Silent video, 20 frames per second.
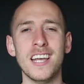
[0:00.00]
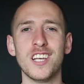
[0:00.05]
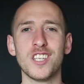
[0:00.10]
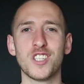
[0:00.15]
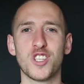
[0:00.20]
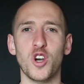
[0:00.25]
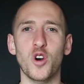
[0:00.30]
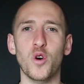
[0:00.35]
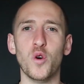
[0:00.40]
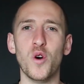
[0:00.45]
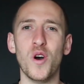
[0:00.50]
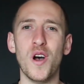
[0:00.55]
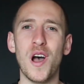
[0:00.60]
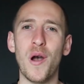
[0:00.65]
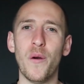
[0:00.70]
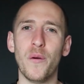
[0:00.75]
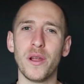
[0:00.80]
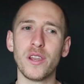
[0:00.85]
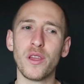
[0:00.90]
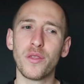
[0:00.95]
So
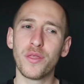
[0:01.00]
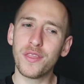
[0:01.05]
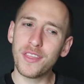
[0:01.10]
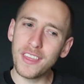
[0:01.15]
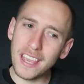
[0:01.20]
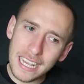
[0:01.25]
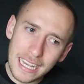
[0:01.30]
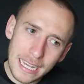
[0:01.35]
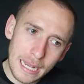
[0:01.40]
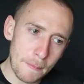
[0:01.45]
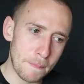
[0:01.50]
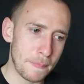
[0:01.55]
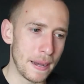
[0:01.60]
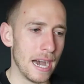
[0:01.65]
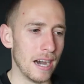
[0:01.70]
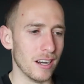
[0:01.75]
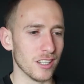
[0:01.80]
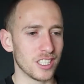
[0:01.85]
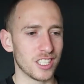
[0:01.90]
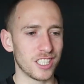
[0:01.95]
when you think
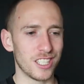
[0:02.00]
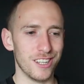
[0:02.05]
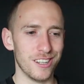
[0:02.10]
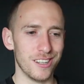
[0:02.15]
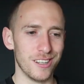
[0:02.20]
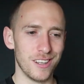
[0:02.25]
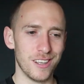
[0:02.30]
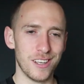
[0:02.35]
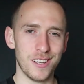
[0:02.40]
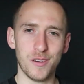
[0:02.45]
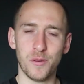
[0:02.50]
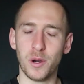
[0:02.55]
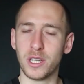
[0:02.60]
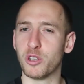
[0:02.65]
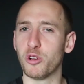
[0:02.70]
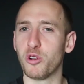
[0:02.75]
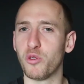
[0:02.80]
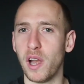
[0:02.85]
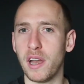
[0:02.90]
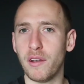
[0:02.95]
about what
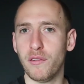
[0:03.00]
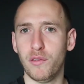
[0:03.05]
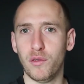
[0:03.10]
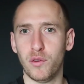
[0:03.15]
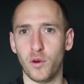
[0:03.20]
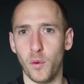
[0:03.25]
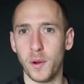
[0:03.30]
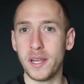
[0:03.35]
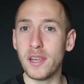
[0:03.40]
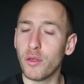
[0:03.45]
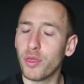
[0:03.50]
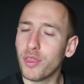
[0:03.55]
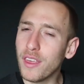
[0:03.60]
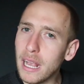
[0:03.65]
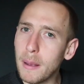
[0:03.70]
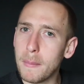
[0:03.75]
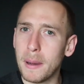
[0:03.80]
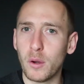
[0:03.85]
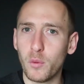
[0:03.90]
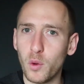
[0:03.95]
you're grateful for, when you
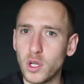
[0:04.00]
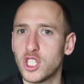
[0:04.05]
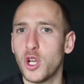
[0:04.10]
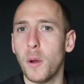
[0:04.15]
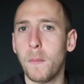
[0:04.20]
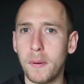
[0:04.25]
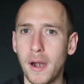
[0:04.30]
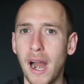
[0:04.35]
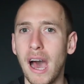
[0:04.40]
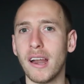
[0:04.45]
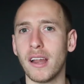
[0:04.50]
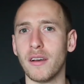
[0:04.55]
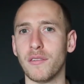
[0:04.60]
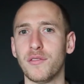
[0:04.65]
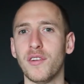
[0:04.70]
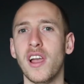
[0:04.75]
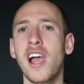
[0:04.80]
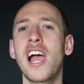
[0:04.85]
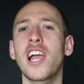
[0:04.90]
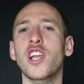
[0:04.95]
think about what you're proud
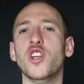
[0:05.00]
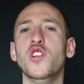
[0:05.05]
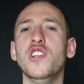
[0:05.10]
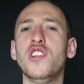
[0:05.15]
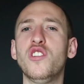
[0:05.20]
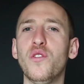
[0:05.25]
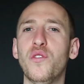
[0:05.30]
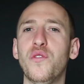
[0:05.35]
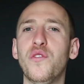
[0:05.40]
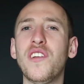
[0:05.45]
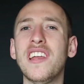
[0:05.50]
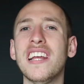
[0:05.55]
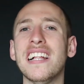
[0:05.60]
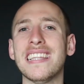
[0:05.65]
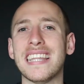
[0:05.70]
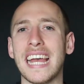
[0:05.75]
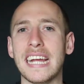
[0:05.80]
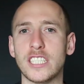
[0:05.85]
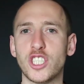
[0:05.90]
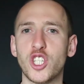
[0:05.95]
of, you need to feel
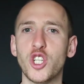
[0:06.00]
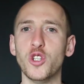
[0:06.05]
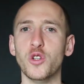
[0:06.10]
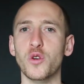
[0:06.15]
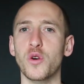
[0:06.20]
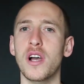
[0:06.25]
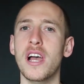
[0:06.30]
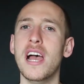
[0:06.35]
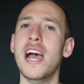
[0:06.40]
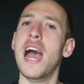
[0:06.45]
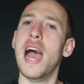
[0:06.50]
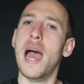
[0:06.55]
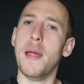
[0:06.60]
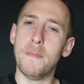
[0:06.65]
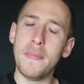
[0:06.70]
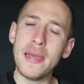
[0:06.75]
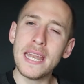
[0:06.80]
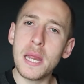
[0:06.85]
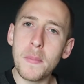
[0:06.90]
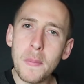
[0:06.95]
that too.
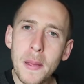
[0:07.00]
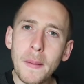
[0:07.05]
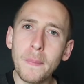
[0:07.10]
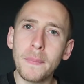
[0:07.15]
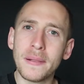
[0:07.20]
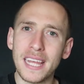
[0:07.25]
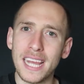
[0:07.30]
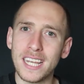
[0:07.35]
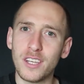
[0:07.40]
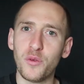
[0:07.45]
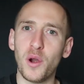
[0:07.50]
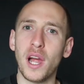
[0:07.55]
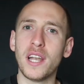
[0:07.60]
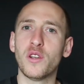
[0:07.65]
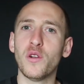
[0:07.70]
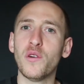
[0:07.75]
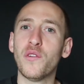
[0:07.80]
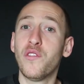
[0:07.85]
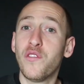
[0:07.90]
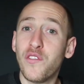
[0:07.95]
And many people, they try
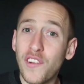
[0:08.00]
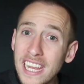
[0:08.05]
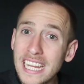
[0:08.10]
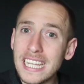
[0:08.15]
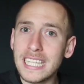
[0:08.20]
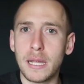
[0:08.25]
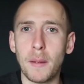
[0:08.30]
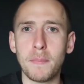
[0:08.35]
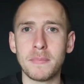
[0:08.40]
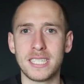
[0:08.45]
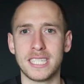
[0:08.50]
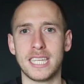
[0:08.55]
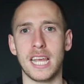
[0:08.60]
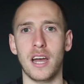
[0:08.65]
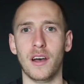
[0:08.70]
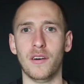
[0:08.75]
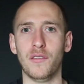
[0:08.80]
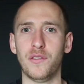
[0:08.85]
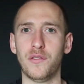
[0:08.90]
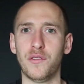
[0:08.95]
to think
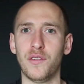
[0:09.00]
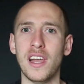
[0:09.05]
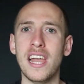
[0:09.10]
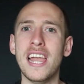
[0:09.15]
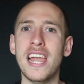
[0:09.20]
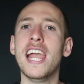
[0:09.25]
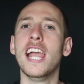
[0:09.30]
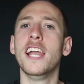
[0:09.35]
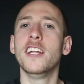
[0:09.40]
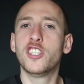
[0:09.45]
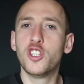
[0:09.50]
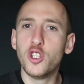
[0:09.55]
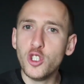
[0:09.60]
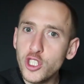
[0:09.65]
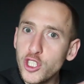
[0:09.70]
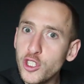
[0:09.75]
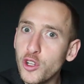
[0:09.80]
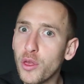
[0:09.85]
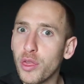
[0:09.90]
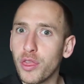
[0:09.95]
themselves into
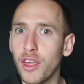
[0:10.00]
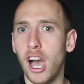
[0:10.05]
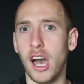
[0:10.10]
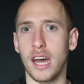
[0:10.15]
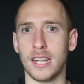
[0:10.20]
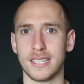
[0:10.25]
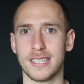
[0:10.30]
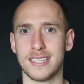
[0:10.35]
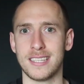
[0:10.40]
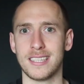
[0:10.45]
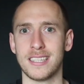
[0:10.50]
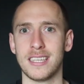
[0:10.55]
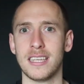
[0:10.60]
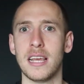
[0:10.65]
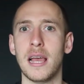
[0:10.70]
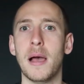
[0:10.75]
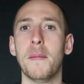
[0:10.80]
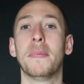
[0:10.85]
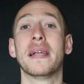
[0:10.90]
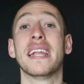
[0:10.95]
new thoughts,
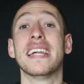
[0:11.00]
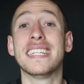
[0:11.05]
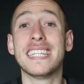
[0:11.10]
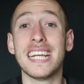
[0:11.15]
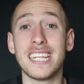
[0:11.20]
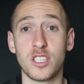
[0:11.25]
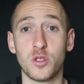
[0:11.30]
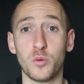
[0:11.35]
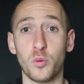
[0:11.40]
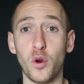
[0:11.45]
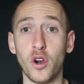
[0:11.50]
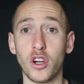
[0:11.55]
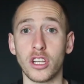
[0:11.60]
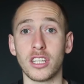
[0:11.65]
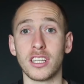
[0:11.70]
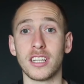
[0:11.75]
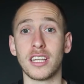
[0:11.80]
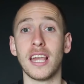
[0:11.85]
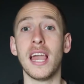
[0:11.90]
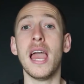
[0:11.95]
but it doesn't
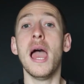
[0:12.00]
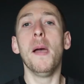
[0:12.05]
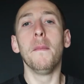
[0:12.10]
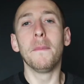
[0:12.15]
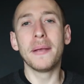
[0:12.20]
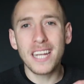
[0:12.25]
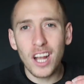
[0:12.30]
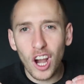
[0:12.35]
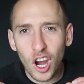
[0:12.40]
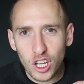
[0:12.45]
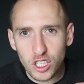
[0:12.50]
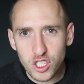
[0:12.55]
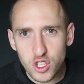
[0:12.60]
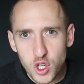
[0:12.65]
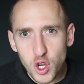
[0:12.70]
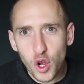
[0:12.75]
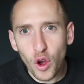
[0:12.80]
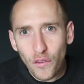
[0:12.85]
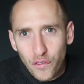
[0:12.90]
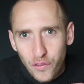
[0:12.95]
work because
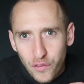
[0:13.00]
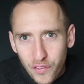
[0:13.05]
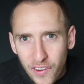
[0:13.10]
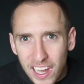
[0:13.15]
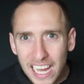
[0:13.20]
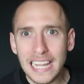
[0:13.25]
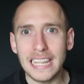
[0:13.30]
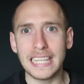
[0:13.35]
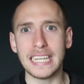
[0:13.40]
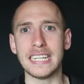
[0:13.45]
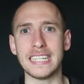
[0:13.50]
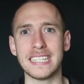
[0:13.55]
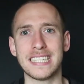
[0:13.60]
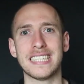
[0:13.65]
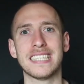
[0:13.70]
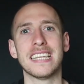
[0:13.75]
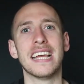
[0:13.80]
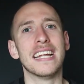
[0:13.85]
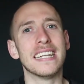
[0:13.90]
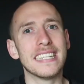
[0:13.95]
your
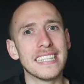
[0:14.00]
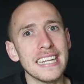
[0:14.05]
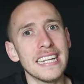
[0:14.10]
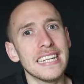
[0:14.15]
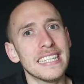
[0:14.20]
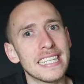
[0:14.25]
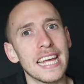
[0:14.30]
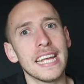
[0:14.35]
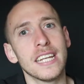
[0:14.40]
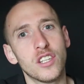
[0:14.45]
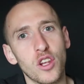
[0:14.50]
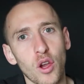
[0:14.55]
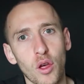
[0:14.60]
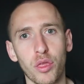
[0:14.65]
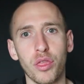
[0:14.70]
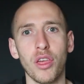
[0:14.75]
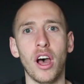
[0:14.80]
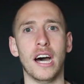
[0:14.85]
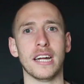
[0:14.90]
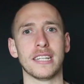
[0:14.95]
feelings dictate your
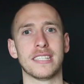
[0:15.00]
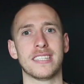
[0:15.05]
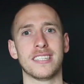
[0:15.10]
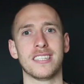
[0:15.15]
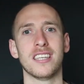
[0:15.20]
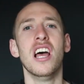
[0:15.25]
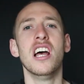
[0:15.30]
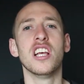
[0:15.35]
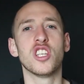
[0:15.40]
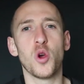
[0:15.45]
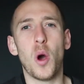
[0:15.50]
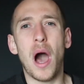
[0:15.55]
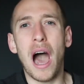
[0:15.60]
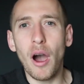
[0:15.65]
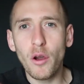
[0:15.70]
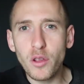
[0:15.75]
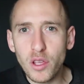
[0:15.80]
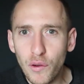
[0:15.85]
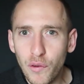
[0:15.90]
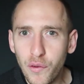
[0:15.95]
thoughts. So
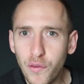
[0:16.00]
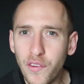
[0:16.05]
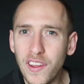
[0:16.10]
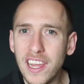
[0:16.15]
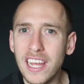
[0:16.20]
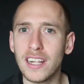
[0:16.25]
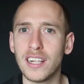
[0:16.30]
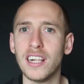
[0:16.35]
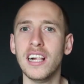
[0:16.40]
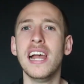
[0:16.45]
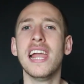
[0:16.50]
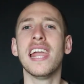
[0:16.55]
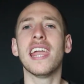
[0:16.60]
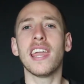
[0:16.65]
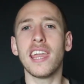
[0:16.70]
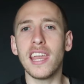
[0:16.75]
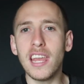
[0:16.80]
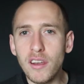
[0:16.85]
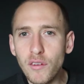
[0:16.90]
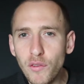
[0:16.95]
how you feel
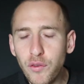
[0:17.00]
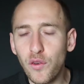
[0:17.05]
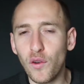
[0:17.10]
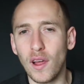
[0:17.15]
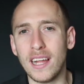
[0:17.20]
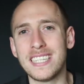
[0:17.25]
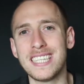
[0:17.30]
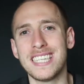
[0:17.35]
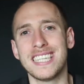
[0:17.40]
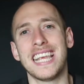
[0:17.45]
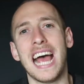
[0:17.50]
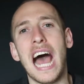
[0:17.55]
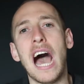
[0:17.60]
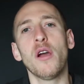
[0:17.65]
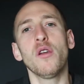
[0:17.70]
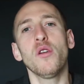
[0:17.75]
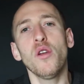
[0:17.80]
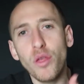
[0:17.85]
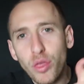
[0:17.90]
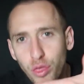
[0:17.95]
influences
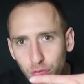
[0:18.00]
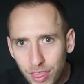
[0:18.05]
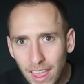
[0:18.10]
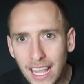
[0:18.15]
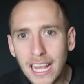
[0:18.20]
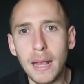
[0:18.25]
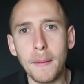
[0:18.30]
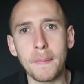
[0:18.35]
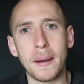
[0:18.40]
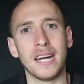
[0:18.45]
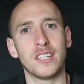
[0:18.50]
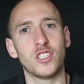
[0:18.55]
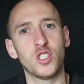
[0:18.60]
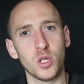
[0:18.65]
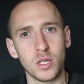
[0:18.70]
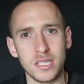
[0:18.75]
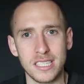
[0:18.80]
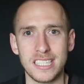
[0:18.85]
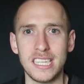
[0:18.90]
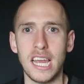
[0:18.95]
how you think about
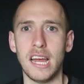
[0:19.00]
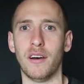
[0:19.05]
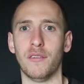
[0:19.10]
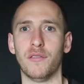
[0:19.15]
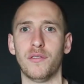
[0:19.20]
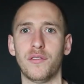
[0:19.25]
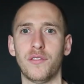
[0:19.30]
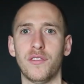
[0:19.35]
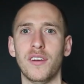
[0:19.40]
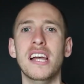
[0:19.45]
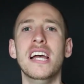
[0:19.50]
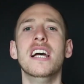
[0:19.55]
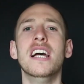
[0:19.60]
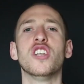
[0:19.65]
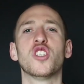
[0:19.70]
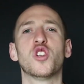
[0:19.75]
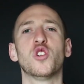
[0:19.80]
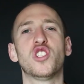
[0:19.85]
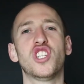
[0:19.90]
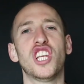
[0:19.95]
yourself.
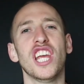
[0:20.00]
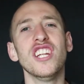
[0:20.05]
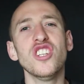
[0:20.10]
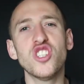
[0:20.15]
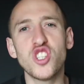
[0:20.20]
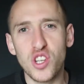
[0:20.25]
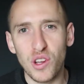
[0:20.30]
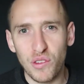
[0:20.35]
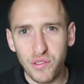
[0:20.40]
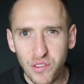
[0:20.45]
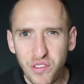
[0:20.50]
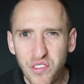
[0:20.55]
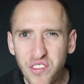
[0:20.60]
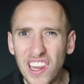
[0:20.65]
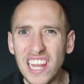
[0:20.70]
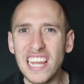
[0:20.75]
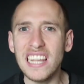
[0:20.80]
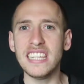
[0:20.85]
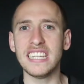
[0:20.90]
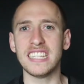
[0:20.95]
So change the
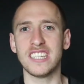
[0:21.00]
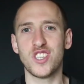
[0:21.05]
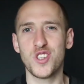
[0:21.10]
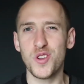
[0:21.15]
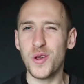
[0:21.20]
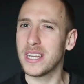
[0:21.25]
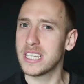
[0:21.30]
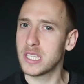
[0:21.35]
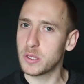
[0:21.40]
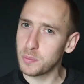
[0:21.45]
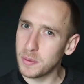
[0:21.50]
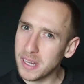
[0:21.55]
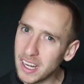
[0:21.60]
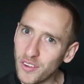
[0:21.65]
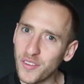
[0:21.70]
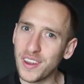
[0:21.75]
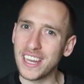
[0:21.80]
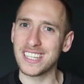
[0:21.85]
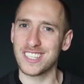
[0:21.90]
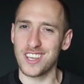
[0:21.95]
feelings you
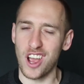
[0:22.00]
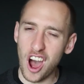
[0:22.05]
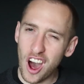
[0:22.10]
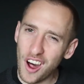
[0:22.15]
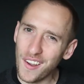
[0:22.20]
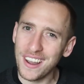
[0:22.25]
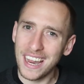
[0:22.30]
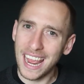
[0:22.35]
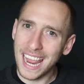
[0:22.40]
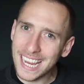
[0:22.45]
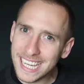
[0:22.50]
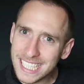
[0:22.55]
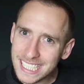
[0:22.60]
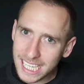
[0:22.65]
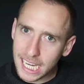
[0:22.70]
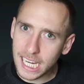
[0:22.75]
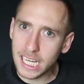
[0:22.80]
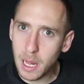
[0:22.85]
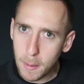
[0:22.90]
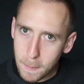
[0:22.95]
experience on a
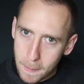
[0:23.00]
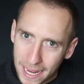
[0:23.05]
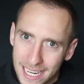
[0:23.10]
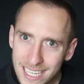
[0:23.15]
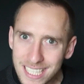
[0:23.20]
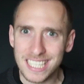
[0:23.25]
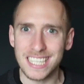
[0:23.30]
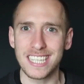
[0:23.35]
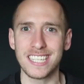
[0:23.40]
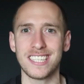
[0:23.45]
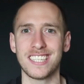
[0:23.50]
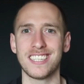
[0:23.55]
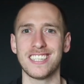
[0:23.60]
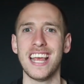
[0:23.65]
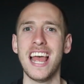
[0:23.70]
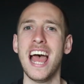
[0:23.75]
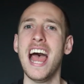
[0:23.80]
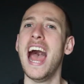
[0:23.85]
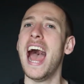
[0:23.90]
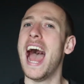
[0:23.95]
daily basis
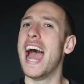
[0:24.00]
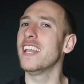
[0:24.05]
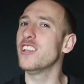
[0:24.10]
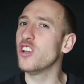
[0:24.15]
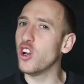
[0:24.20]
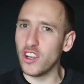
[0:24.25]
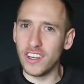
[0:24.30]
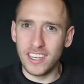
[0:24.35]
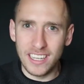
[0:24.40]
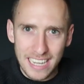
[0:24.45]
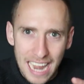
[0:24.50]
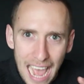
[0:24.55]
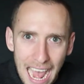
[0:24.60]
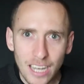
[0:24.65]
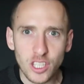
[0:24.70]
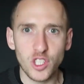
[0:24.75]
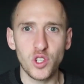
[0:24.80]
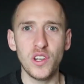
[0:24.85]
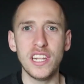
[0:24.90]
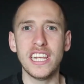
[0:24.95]
and you're
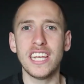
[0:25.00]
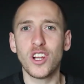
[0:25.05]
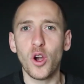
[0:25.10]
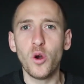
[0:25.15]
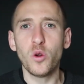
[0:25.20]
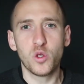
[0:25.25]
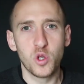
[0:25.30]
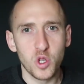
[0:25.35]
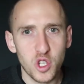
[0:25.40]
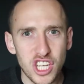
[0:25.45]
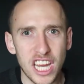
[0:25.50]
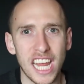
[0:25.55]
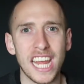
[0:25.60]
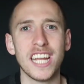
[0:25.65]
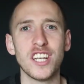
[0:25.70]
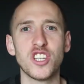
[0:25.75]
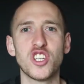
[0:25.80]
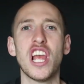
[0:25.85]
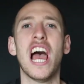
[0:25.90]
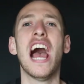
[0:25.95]
naturally going to
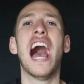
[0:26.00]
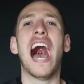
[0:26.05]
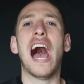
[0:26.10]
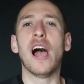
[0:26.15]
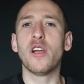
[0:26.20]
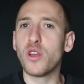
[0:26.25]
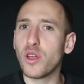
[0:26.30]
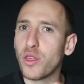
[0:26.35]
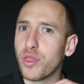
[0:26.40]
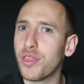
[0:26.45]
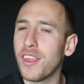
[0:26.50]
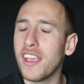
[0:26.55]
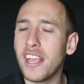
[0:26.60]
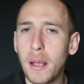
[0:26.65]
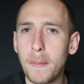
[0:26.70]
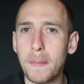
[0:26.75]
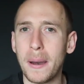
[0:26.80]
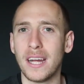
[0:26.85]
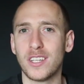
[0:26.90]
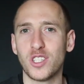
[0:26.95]
change how you think
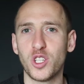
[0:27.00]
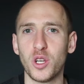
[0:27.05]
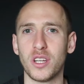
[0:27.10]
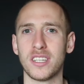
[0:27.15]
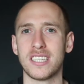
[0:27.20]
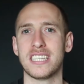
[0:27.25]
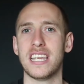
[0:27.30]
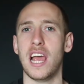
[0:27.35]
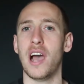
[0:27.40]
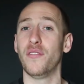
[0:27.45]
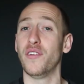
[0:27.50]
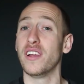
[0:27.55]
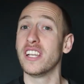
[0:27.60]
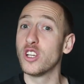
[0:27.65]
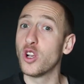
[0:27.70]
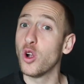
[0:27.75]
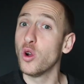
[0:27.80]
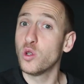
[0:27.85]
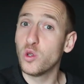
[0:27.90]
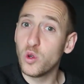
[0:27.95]
about yourself and
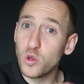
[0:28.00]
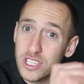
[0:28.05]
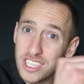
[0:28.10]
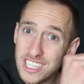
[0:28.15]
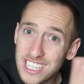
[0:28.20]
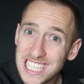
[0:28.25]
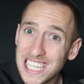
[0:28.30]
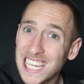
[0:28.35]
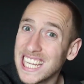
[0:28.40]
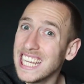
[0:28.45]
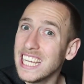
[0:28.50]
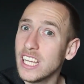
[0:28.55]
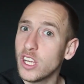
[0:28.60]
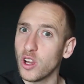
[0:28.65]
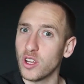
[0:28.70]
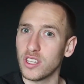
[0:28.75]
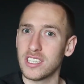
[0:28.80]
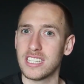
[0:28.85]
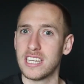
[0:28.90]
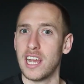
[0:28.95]
you're going to see
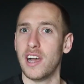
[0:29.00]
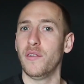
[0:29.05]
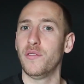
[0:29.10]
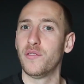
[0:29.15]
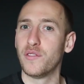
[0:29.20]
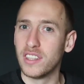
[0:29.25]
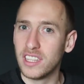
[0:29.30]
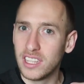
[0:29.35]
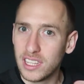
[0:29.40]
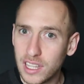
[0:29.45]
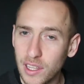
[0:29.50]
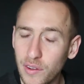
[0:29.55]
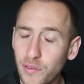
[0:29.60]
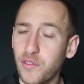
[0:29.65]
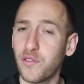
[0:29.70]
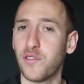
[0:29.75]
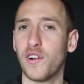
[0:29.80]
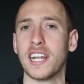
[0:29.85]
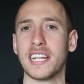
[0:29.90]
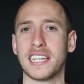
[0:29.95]
yourself
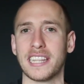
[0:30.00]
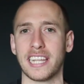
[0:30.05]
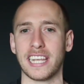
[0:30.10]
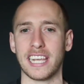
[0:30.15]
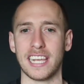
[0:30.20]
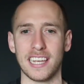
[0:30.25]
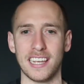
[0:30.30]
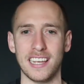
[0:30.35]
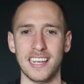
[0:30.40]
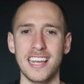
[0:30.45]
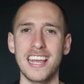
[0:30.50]
differently.